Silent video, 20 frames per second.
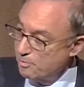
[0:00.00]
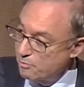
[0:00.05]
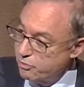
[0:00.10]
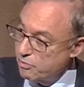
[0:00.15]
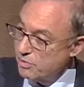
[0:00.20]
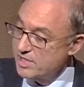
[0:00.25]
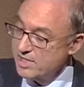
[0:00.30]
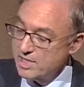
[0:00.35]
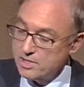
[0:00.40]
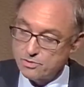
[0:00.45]

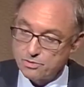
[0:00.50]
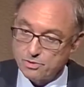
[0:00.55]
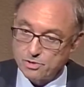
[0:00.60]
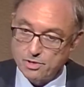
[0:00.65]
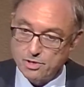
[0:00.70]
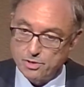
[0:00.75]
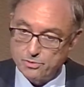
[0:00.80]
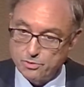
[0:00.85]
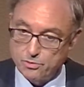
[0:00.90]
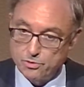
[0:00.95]
and the
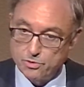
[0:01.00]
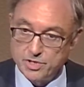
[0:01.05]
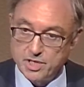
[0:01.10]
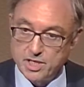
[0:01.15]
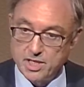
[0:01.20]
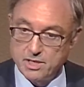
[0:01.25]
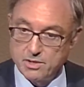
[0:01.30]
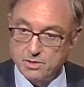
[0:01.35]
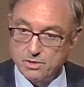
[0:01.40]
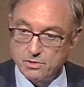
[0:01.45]

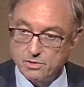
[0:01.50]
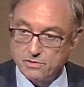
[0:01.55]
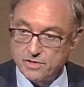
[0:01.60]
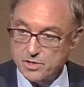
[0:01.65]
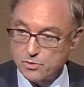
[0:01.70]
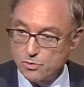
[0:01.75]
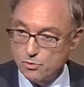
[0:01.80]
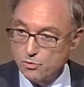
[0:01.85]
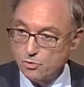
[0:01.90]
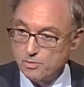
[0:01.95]
provisions for
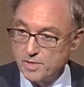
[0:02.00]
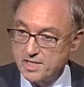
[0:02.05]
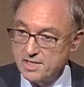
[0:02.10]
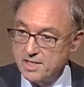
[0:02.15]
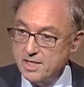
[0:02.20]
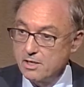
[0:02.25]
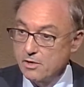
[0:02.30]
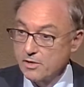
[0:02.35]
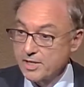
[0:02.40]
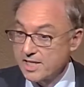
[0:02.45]

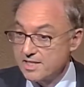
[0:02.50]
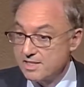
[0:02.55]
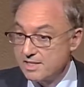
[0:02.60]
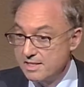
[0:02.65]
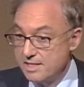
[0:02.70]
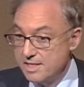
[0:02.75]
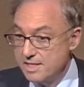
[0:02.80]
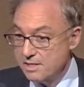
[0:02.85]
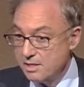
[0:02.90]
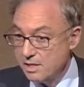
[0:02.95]
insurance
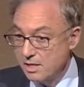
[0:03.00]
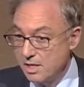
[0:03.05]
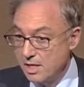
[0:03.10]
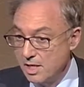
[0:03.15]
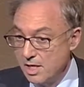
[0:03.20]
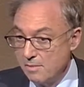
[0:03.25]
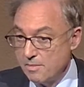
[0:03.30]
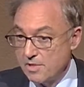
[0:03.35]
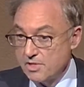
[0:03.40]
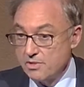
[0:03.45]
to give
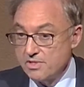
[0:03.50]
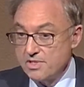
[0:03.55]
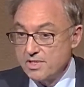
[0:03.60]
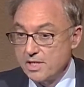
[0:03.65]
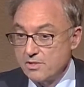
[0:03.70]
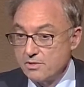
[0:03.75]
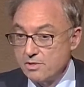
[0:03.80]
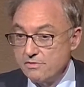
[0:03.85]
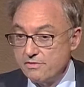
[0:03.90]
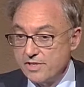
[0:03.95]

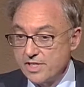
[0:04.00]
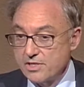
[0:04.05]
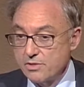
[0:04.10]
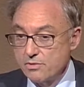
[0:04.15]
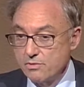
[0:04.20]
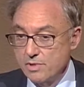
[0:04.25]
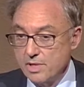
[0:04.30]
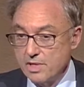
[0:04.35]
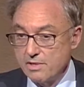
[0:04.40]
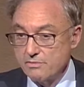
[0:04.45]
automatic in the
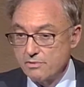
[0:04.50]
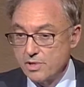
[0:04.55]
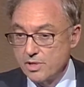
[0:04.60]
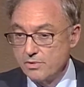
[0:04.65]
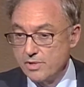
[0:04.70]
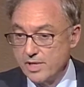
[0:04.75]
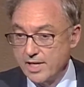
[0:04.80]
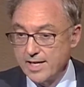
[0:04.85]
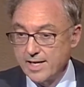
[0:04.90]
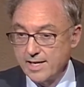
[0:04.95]
case of a
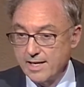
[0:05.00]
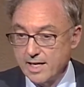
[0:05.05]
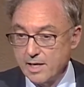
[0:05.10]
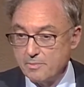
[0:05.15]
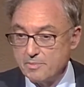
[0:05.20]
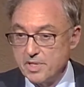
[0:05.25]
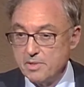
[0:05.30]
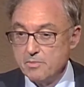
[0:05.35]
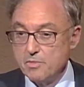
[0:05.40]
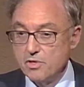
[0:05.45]
claim. It's the
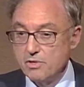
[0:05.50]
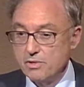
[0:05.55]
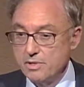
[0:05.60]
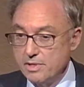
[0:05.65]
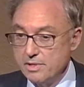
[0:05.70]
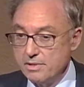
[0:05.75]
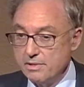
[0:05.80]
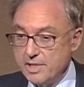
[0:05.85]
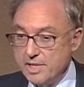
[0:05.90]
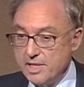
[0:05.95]
only way to
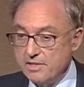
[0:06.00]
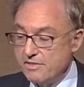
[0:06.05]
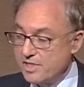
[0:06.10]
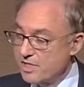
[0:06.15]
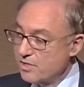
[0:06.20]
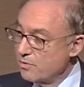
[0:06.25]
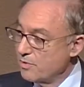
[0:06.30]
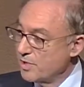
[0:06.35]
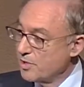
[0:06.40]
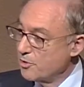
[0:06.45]
settle
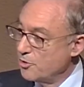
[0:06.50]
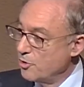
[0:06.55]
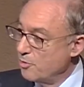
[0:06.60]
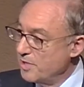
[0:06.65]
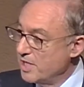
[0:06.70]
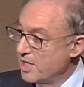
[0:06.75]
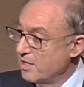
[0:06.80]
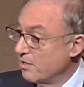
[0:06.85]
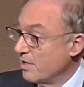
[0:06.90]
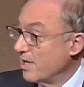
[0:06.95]
them
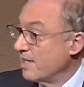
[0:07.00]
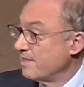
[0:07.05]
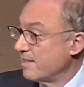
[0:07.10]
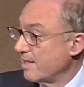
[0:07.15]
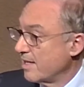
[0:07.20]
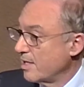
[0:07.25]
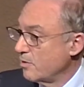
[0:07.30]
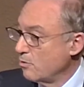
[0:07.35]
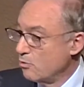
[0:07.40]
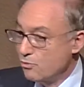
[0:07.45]
quickly, and
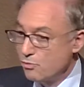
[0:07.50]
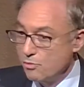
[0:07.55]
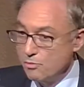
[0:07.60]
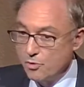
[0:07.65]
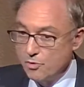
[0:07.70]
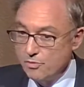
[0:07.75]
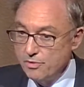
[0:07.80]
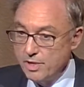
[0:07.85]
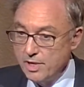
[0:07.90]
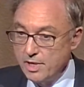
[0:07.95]

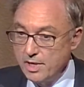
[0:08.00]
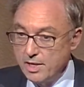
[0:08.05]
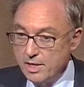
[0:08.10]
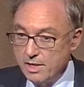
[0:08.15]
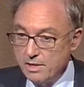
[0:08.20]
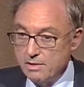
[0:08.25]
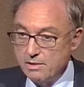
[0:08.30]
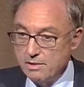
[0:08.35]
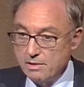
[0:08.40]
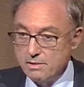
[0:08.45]
economically it's in the
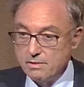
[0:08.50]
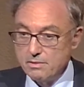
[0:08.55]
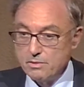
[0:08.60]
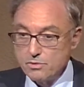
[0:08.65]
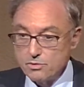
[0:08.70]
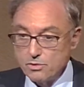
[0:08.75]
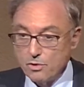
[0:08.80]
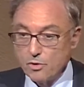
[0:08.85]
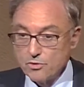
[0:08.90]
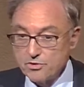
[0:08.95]
interest
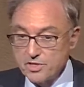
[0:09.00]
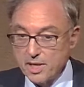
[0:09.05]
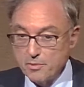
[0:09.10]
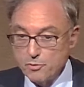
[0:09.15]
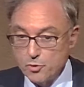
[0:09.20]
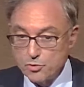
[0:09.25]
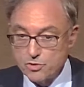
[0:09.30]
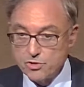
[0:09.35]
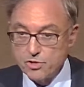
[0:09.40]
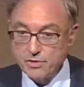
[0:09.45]
of
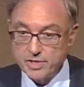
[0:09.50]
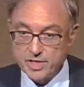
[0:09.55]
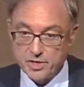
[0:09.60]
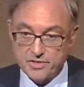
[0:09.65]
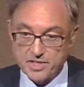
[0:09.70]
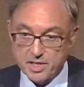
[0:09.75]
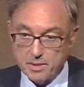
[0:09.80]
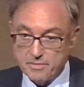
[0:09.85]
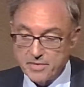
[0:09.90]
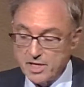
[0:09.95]
everyone
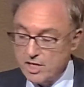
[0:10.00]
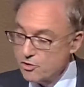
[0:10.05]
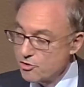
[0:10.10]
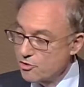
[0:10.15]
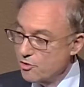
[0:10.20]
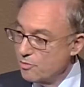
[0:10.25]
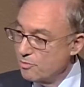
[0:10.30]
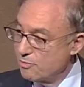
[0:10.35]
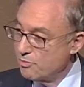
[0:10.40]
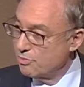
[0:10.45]
in terms
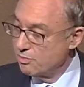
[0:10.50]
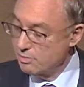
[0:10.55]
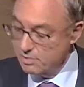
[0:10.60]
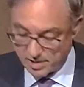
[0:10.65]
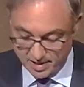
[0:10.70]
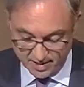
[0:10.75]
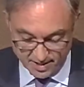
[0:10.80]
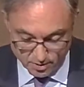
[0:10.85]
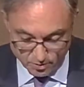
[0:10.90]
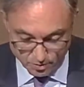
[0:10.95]
of time
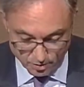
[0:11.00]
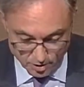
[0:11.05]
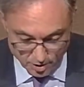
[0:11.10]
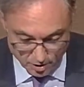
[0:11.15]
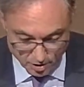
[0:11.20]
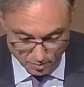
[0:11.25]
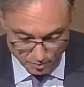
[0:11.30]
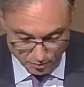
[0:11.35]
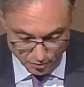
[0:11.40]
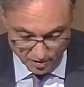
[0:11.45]
and money
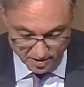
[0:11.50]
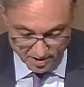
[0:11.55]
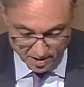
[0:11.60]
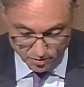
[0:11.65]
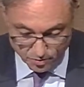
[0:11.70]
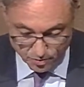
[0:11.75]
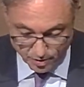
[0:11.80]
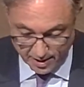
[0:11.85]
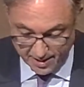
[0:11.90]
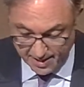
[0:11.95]
for the
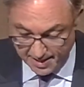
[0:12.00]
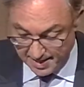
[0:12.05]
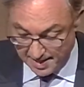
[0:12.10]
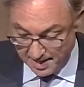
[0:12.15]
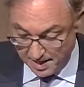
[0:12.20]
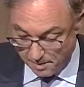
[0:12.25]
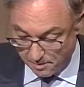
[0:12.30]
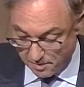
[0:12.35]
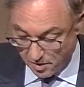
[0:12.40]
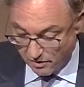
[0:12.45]

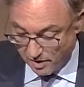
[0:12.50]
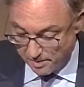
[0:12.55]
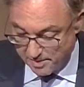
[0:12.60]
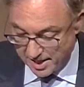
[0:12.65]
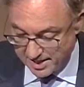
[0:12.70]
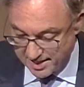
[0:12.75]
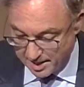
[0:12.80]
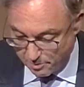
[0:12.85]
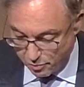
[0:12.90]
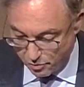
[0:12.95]
insurers and for the
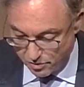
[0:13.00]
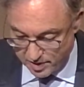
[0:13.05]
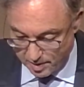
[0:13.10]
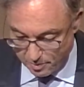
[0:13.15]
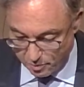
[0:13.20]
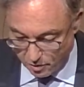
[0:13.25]
policyholders.